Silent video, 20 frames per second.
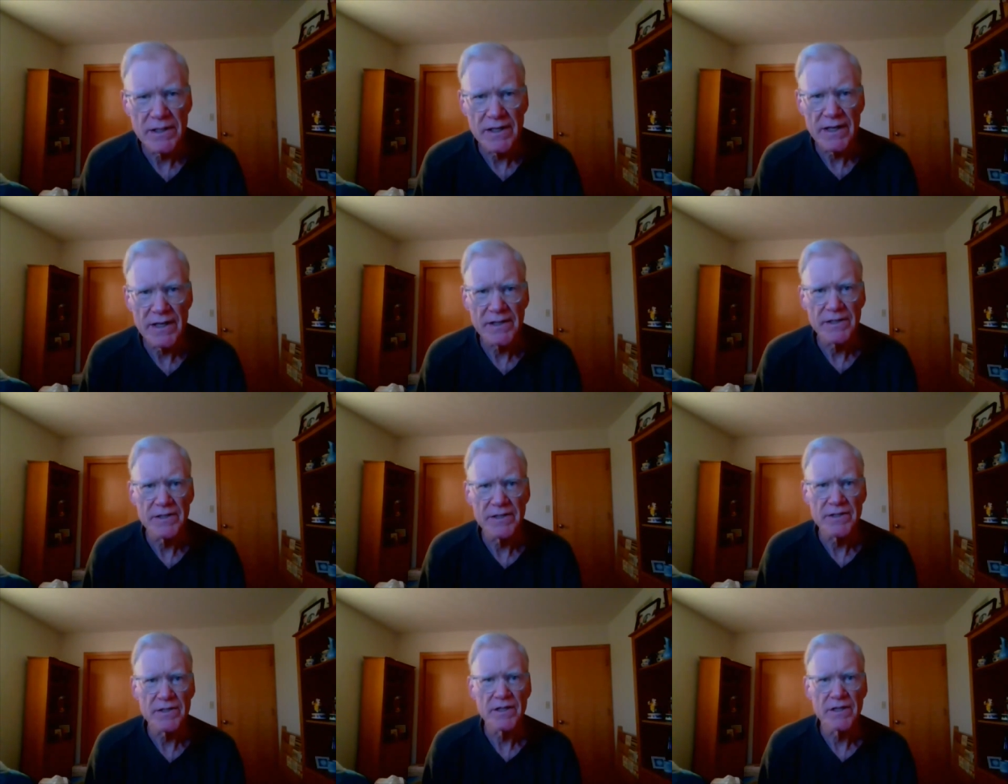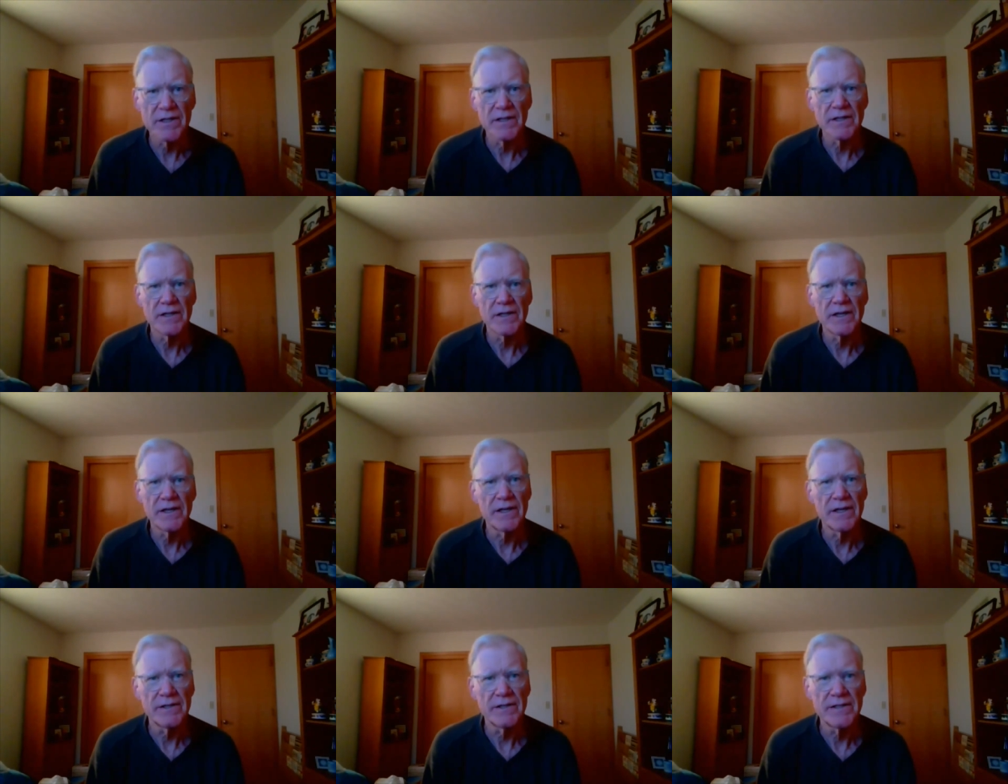that is a,
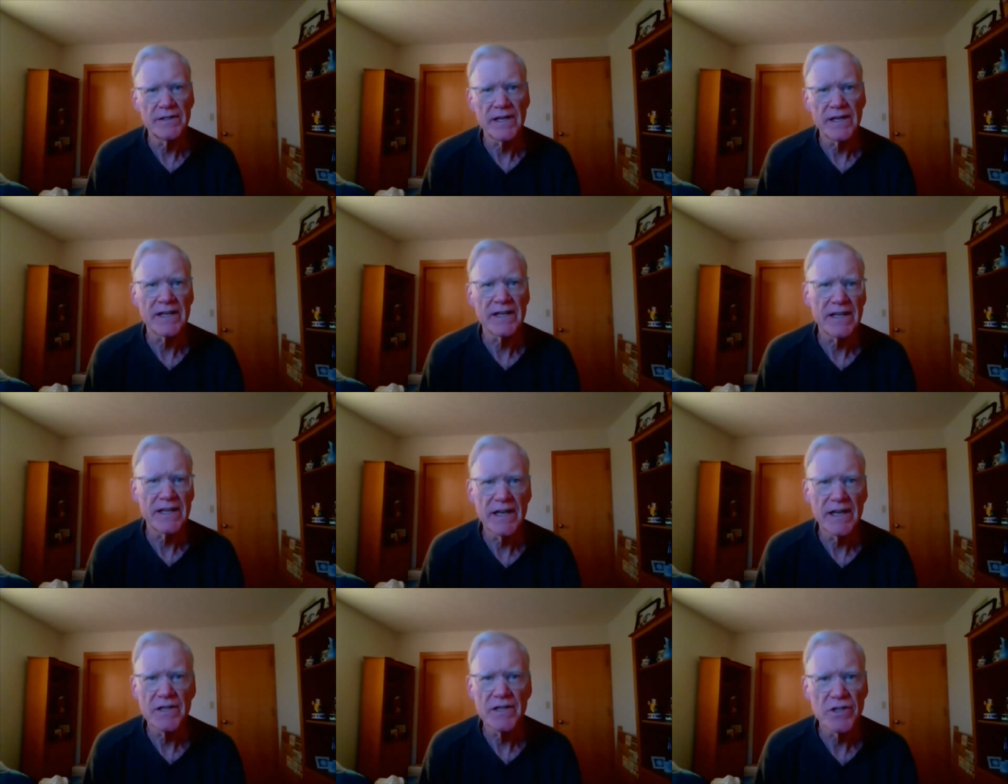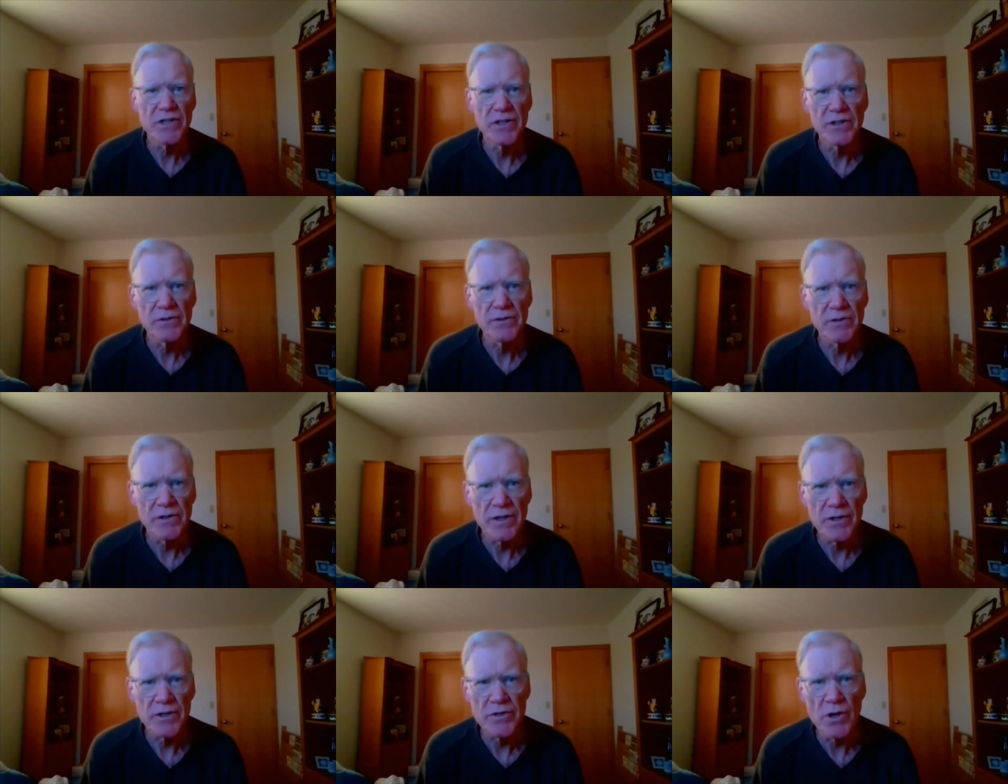a dedication
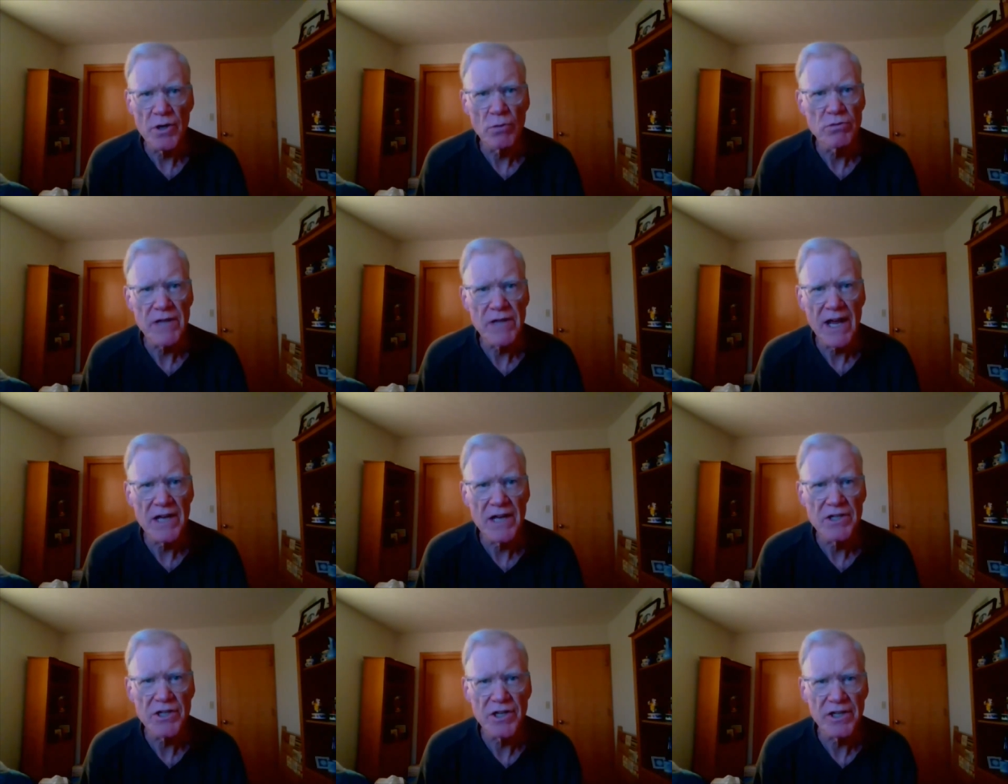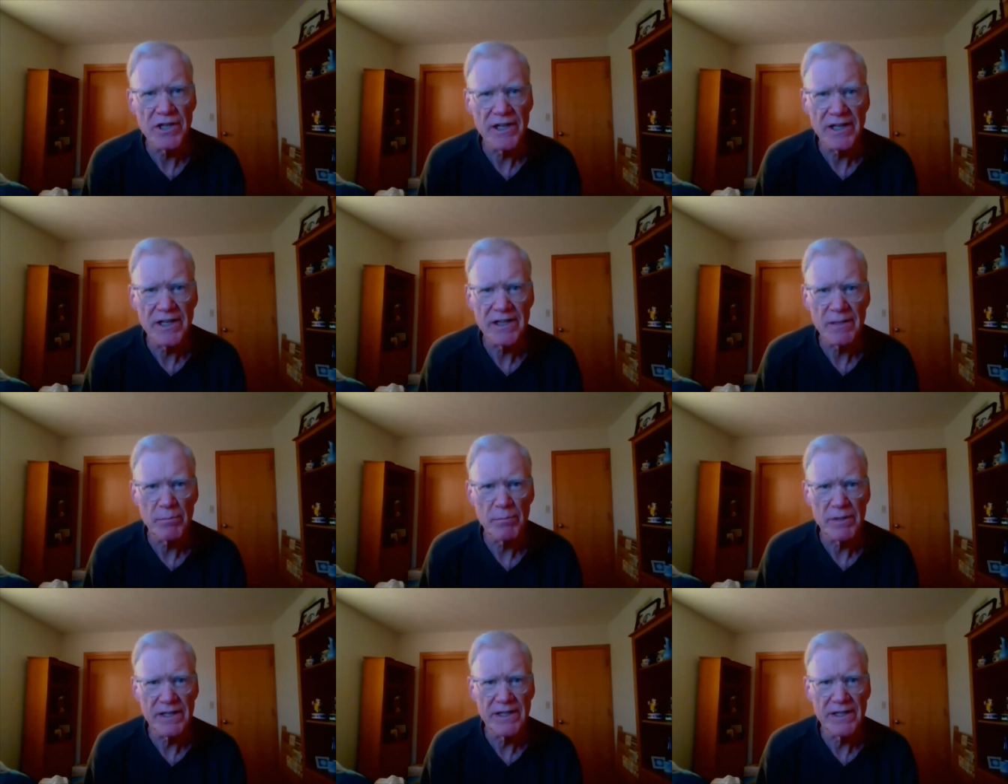or a notation at
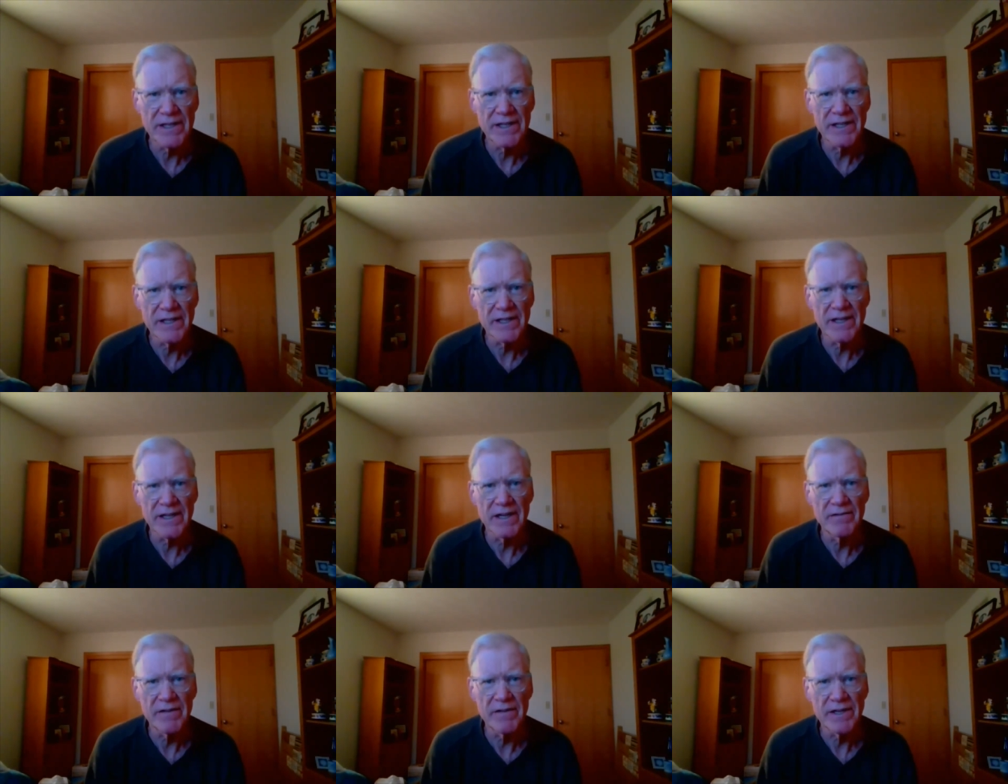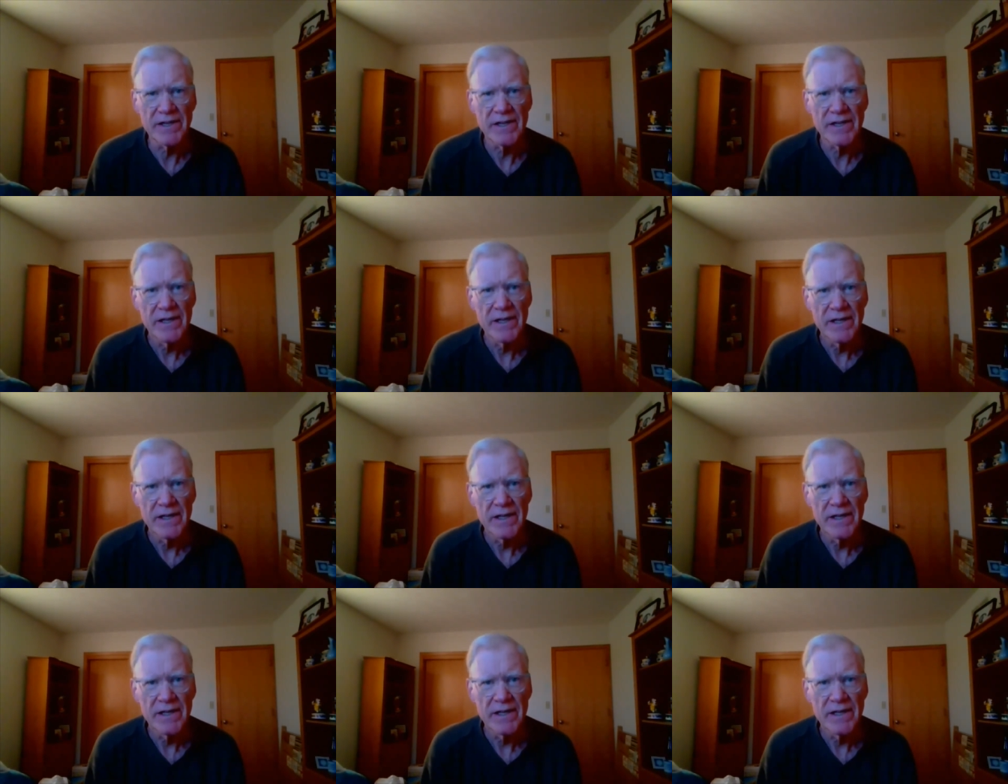the beginning of it